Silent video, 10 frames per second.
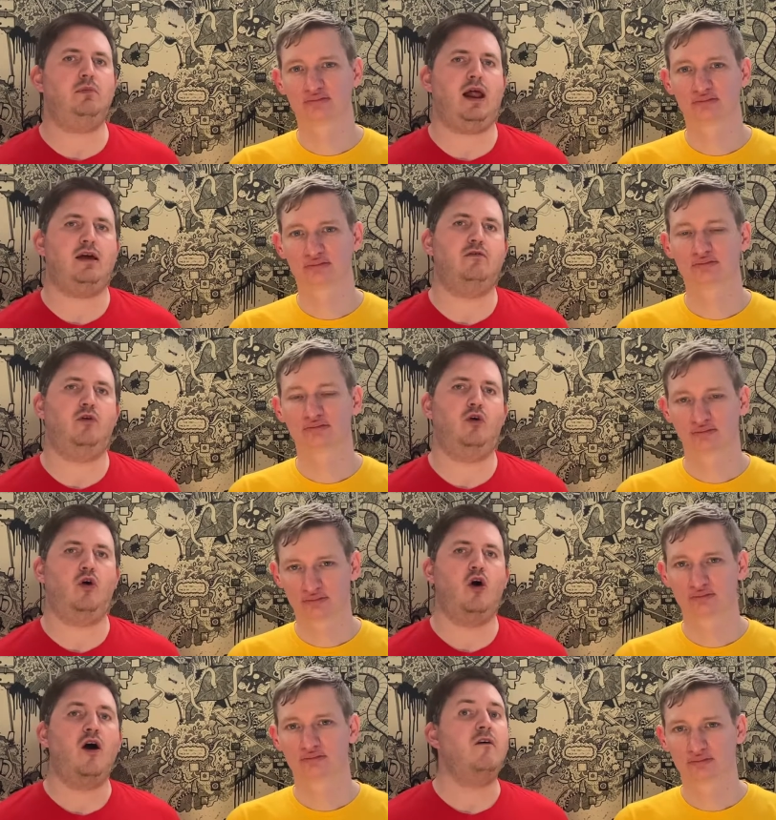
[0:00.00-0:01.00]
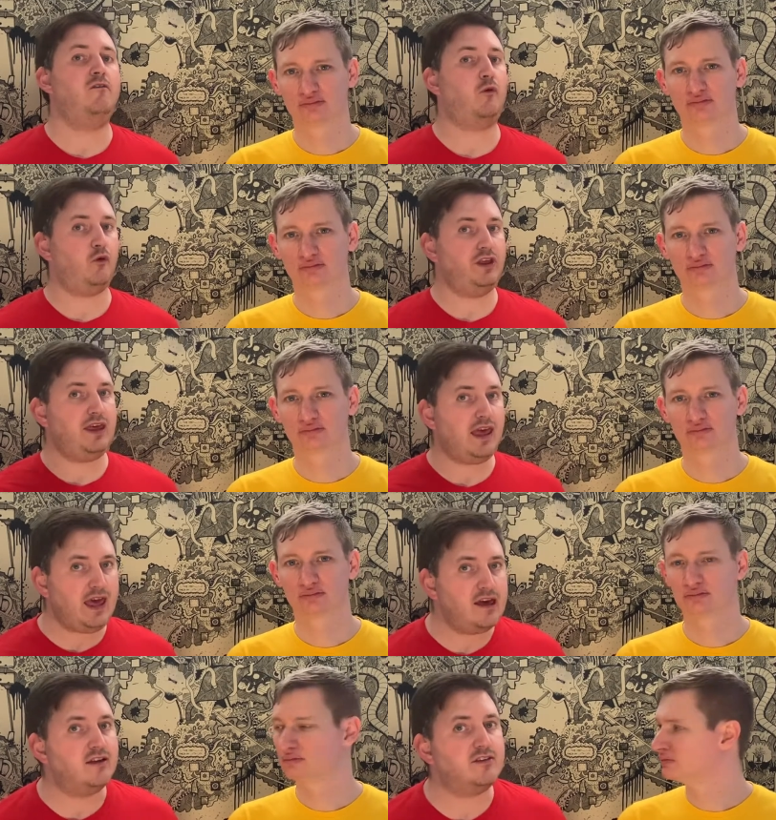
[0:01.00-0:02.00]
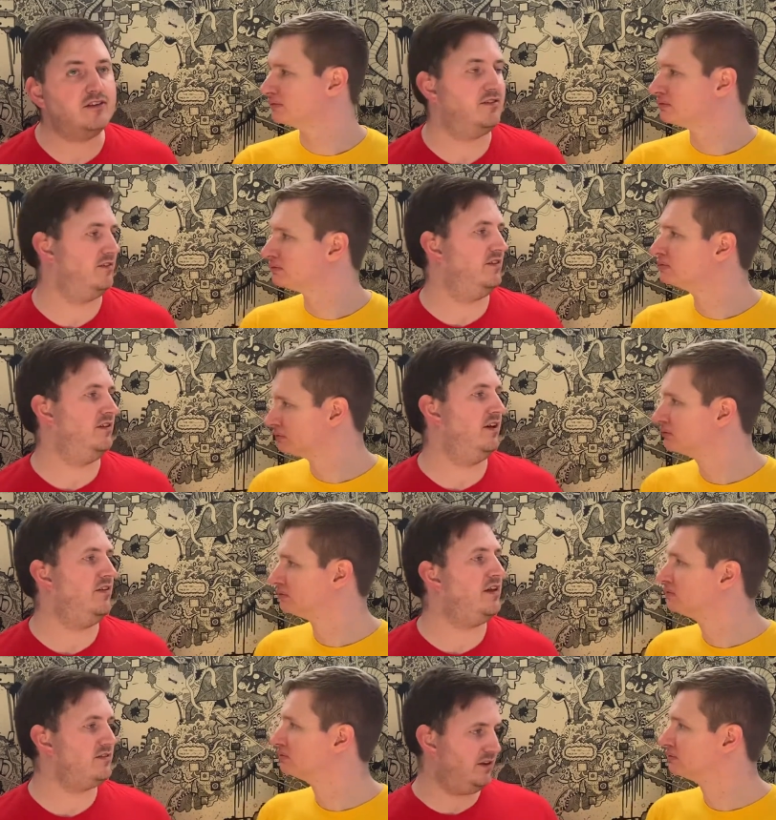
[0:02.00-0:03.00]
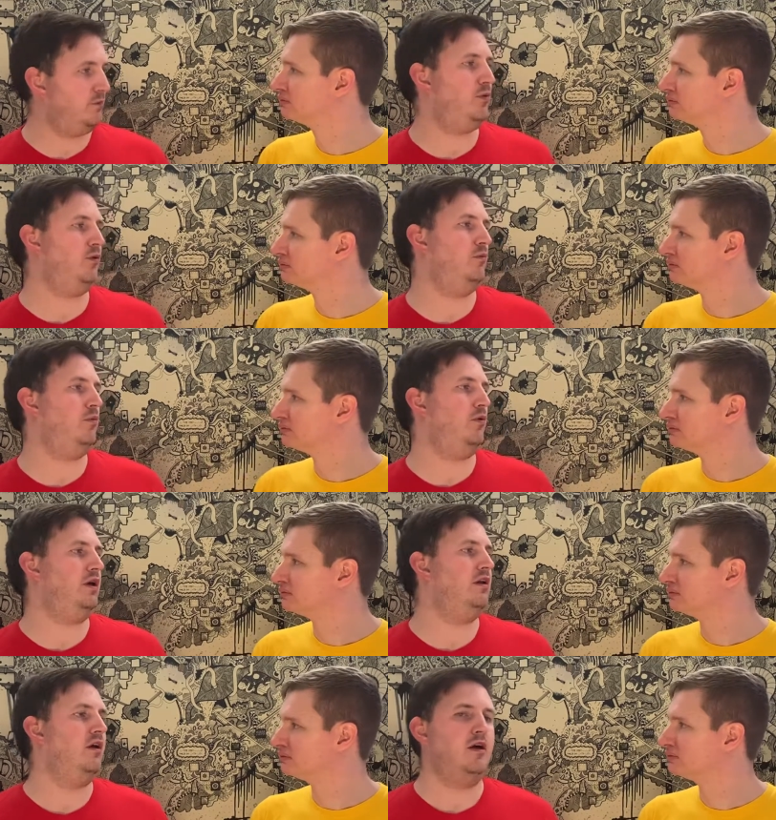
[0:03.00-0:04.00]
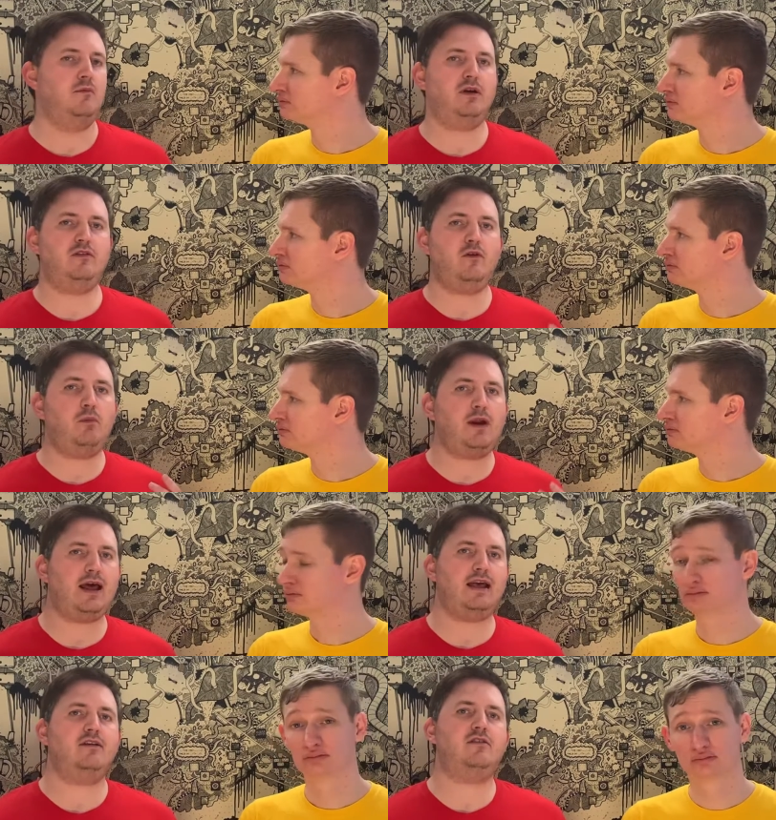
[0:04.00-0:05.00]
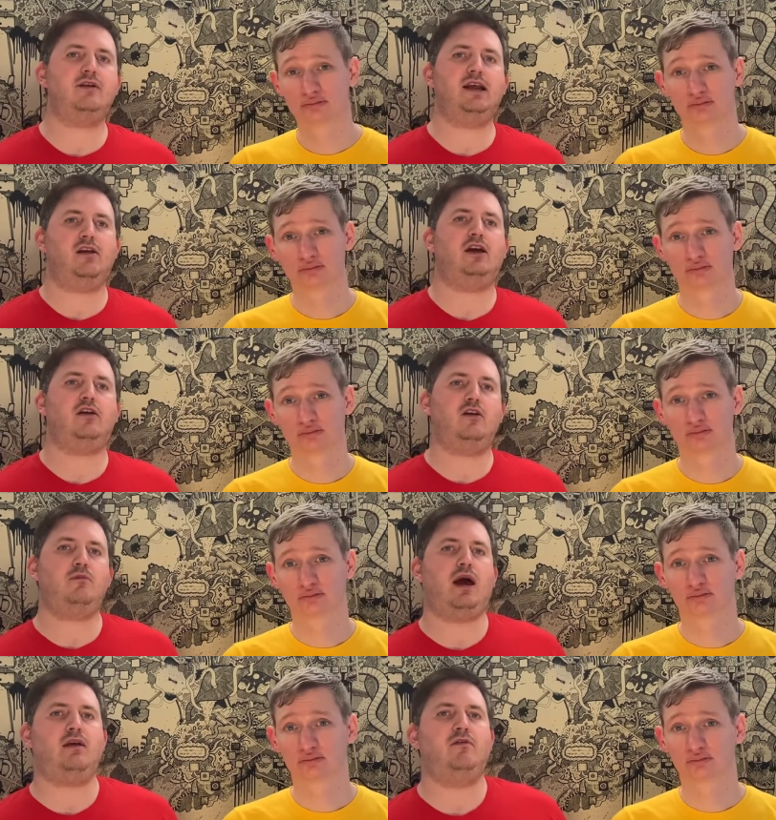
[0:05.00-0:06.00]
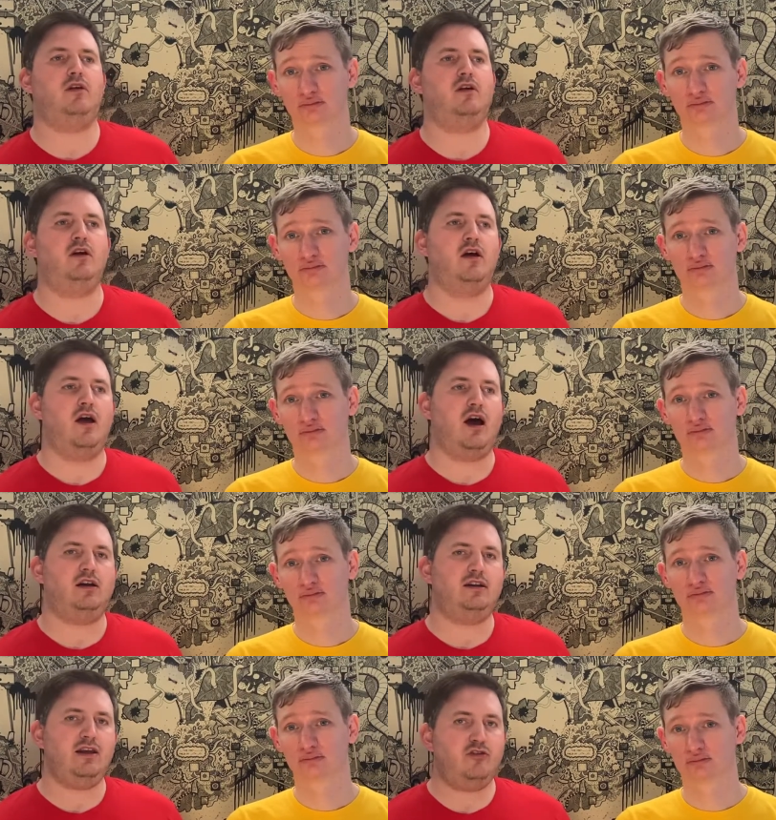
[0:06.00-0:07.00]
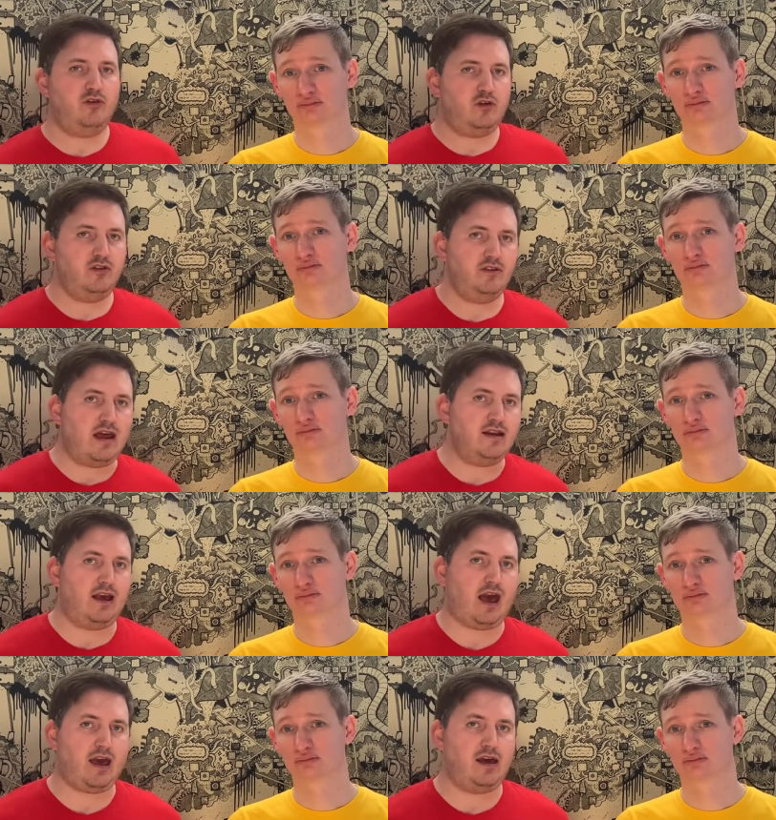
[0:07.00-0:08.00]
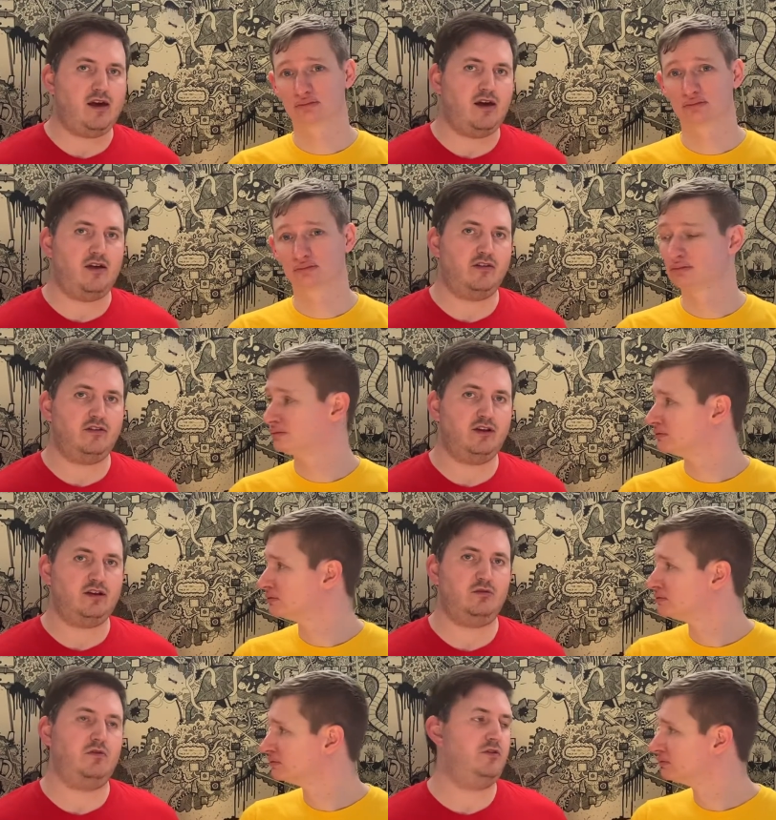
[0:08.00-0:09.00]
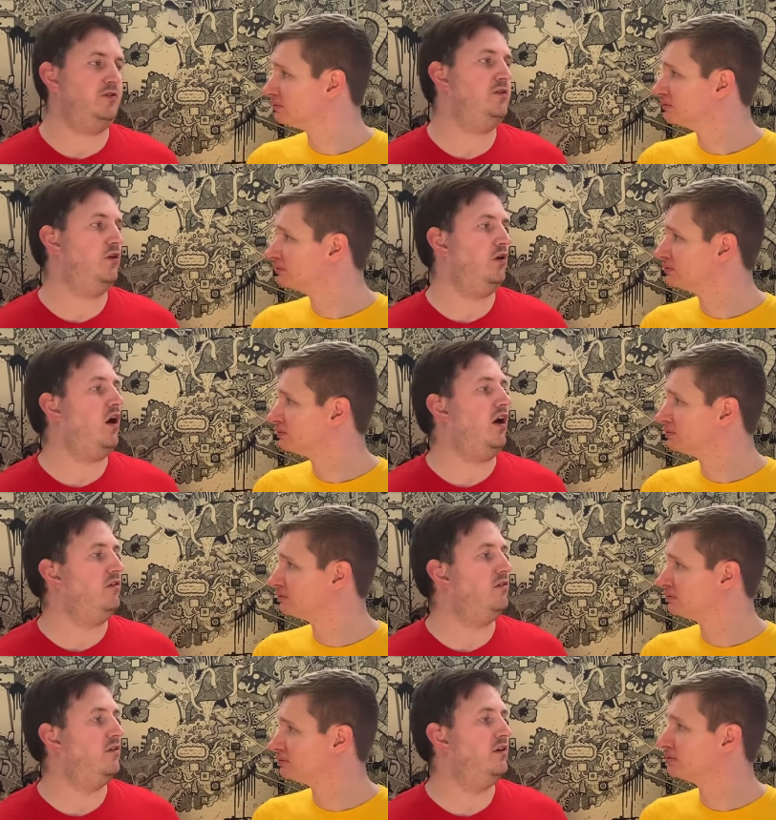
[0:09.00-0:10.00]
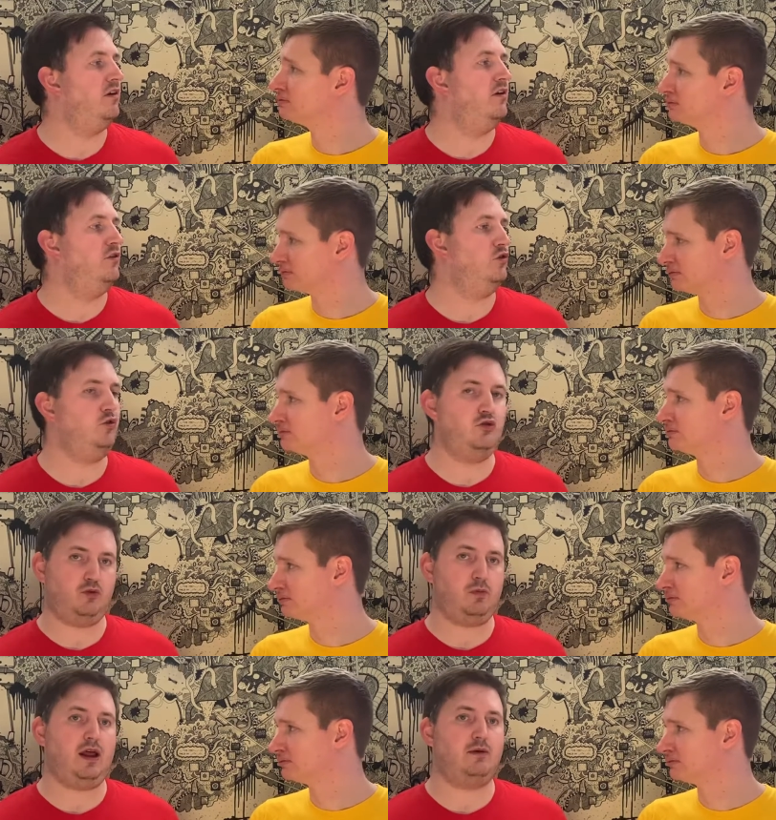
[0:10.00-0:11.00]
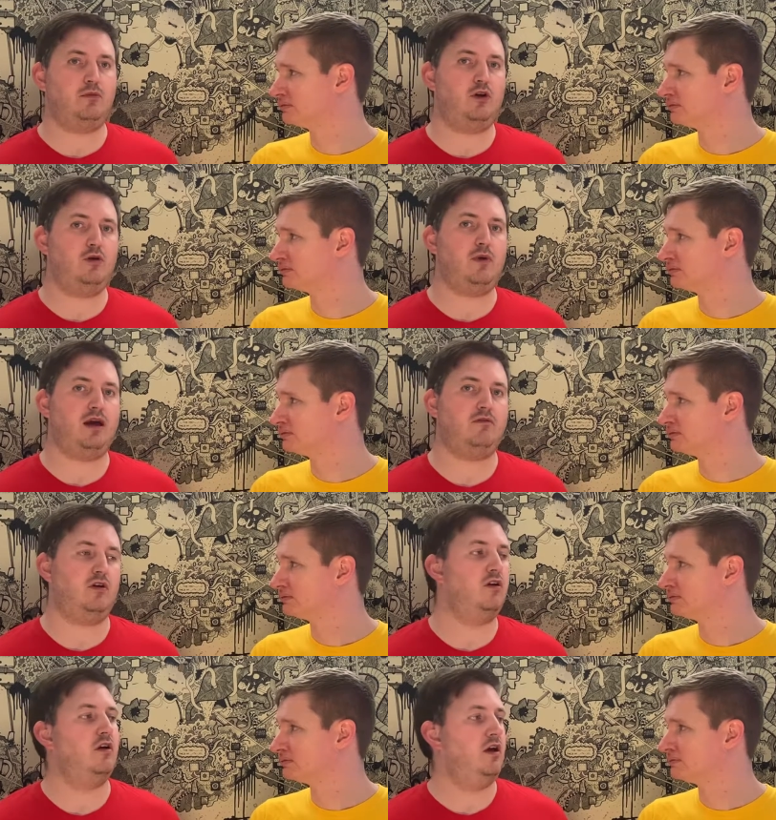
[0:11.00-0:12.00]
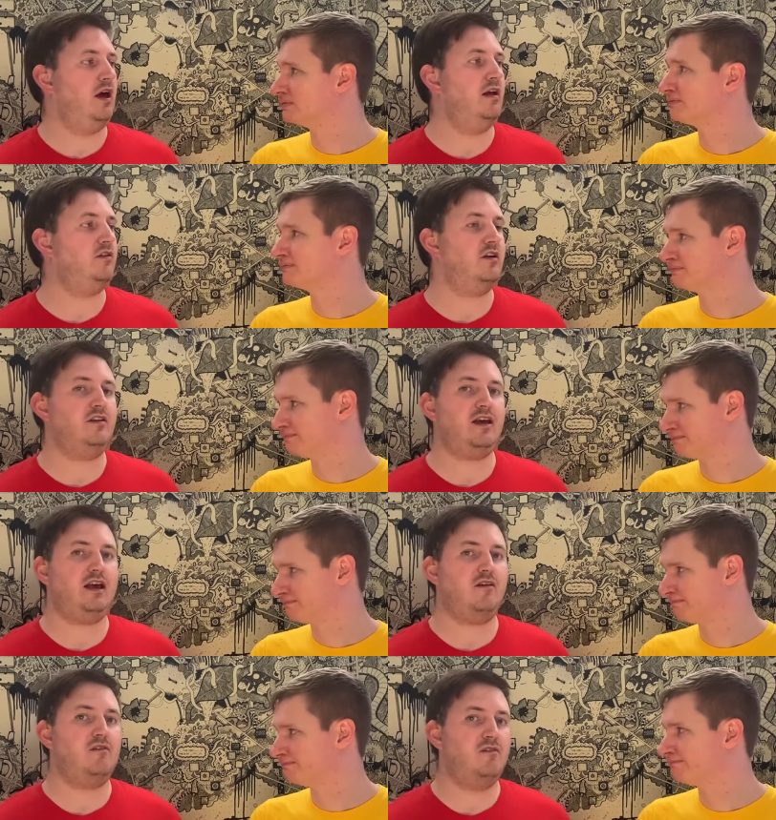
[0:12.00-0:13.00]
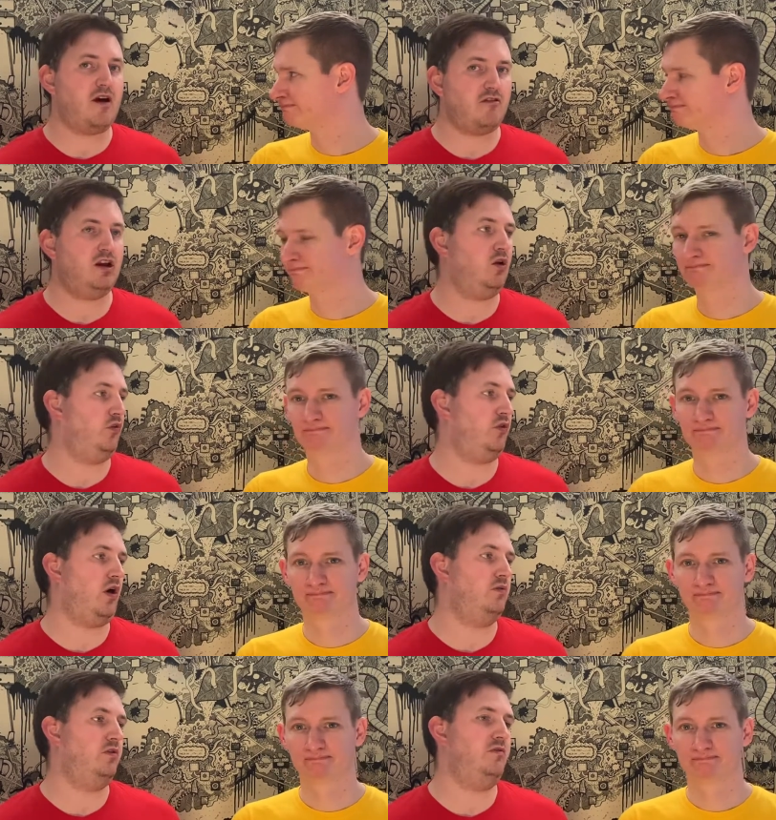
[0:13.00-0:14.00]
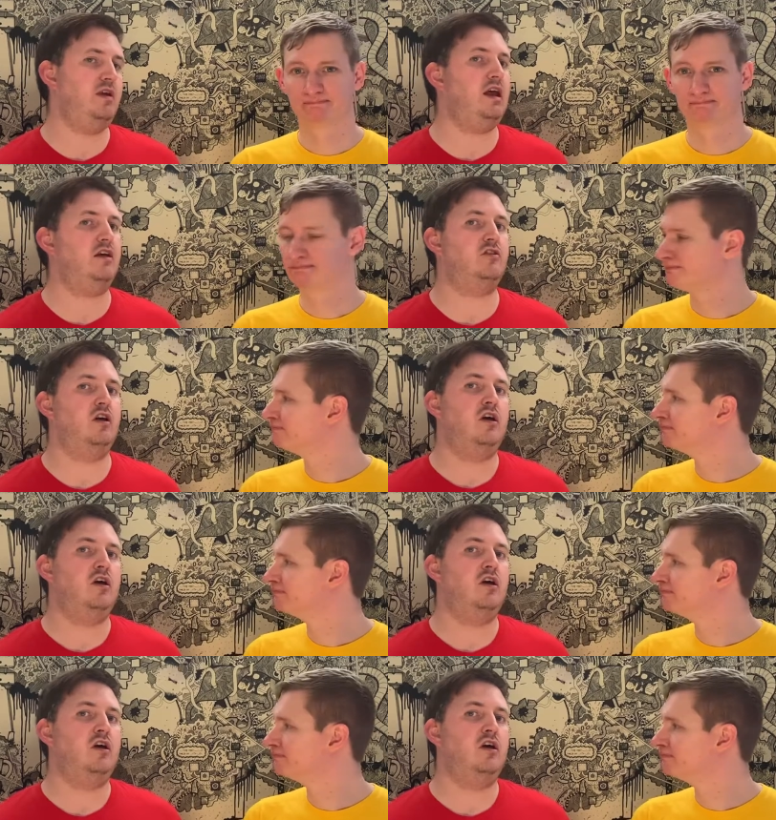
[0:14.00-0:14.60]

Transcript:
Speaker 1: play for for years. And that's an important point because if you're playing something like Gloomhaven, unless you can dedicate six months of your life to just playing Gloomhaven, it's going to take a very long time to finish.